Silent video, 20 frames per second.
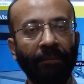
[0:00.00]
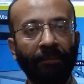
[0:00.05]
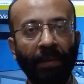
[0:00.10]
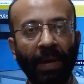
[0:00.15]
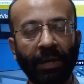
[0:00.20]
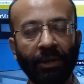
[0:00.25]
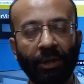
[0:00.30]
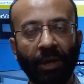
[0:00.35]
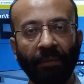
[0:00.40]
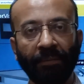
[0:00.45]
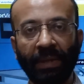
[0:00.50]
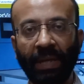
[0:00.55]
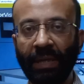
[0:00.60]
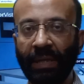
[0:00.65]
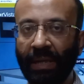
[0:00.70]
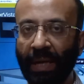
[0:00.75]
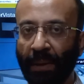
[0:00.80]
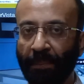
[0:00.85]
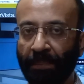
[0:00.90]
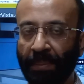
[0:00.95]
effect of
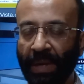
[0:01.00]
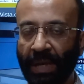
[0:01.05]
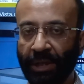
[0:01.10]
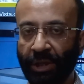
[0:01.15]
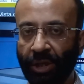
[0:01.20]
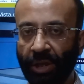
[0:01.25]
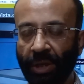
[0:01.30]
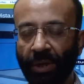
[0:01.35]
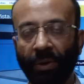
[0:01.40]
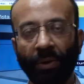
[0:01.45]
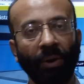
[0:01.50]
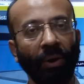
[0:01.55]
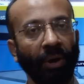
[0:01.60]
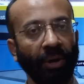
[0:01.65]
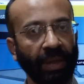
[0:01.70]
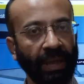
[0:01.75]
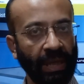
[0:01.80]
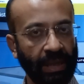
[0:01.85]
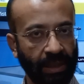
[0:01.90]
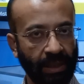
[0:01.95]
the temperature
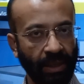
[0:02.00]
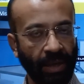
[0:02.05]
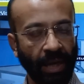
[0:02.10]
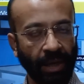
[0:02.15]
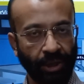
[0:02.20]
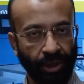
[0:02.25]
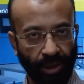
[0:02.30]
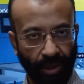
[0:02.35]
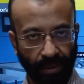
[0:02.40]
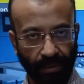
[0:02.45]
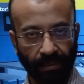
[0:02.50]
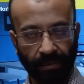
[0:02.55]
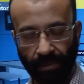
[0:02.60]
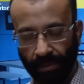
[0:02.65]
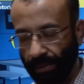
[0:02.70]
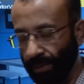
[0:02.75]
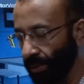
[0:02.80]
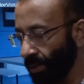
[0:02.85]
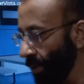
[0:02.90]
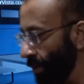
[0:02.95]
on this reaction.
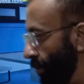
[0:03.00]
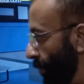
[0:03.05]
So